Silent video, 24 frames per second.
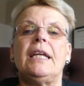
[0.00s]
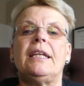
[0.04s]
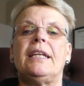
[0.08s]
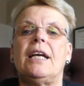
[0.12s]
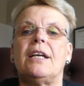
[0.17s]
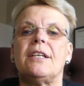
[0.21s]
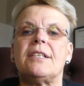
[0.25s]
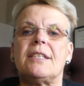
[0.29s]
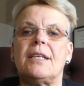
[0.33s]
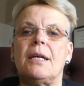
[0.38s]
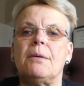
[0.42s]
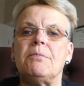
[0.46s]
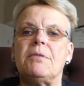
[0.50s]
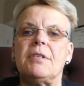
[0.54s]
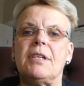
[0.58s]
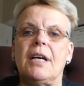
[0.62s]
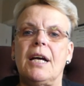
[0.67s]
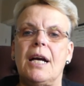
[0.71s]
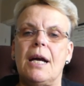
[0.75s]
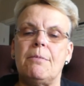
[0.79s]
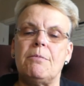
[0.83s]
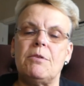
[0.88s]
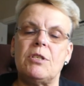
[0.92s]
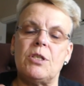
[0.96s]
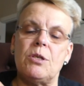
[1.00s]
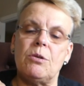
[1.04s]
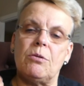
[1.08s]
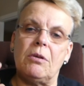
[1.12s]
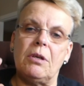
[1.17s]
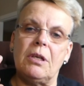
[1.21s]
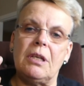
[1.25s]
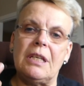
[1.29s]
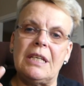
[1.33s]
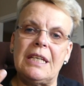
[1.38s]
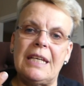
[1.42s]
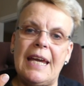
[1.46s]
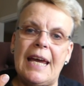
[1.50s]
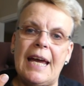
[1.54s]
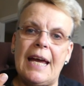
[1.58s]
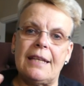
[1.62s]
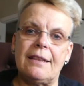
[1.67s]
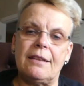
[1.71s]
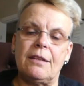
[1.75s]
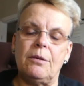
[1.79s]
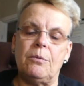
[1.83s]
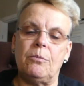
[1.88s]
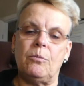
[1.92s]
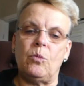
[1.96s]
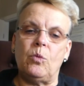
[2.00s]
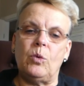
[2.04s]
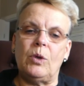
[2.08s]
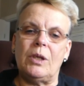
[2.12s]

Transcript: Now, sometimes you can get them